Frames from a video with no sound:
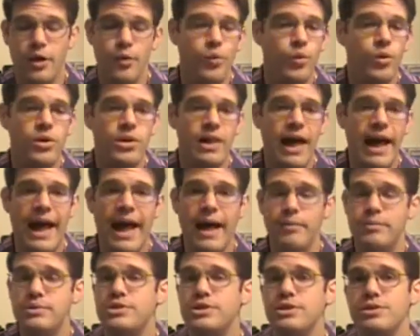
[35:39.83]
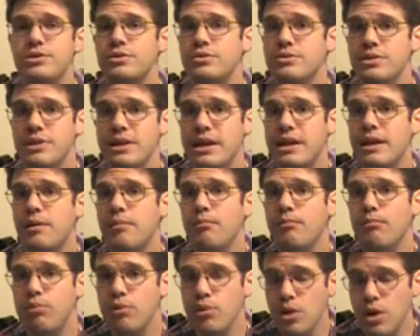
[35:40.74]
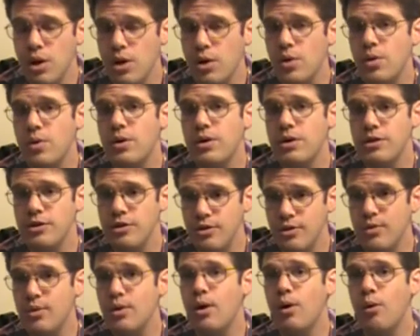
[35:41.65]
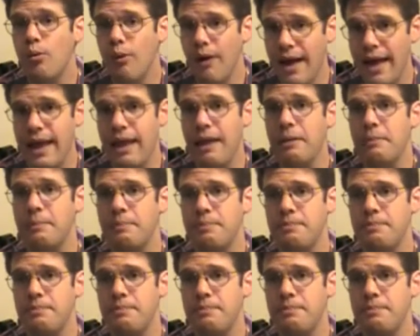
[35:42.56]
will absolutely blow you away.